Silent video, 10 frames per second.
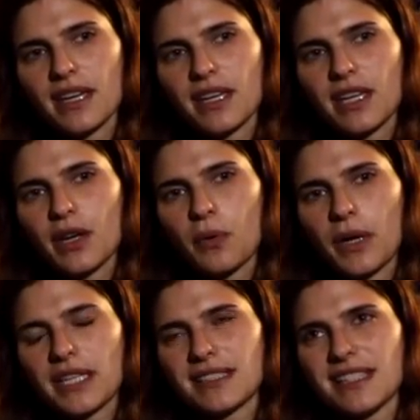you know,
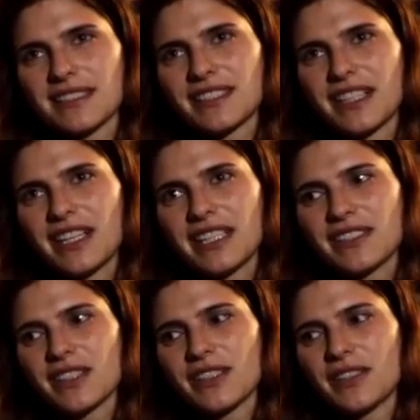when it's necessary.
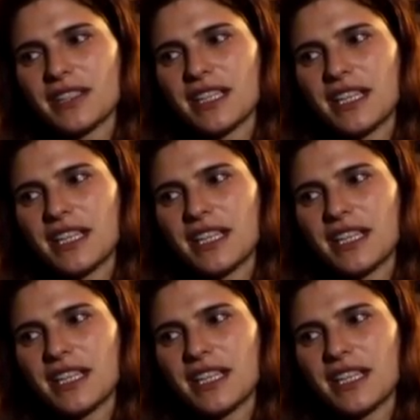So